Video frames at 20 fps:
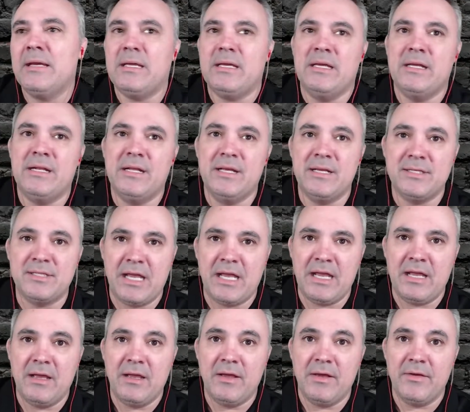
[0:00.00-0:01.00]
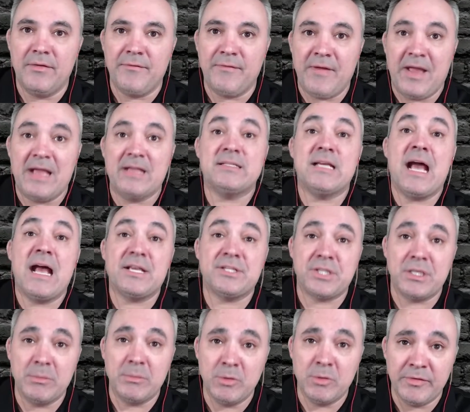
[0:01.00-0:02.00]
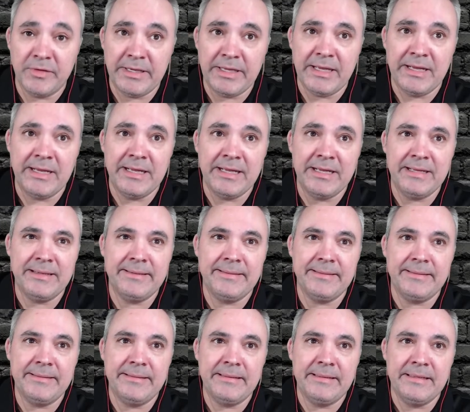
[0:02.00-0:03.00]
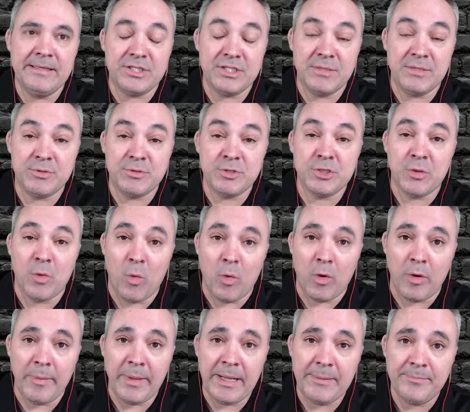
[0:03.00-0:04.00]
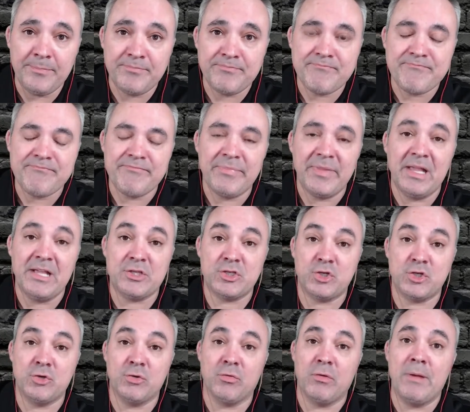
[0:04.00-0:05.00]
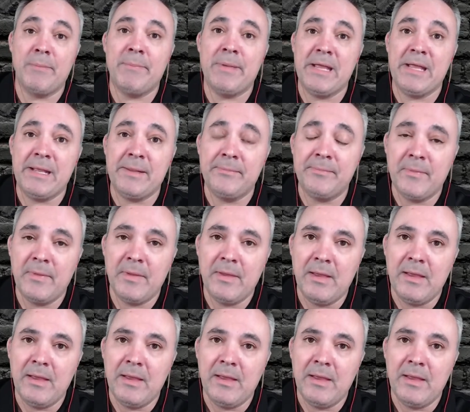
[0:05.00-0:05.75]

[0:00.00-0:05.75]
It is a fantastic movie. It's absorbing, it's gripping.